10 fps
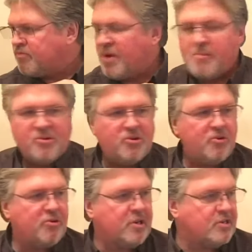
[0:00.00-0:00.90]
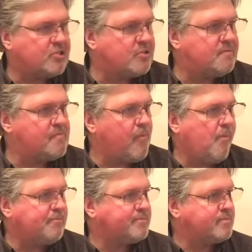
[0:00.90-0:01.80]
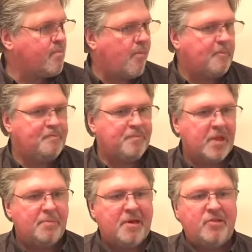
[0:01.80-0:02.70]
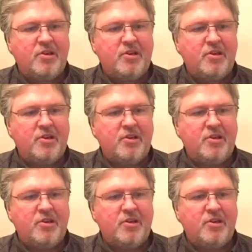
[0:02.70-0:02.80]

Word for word: Now I'm curious about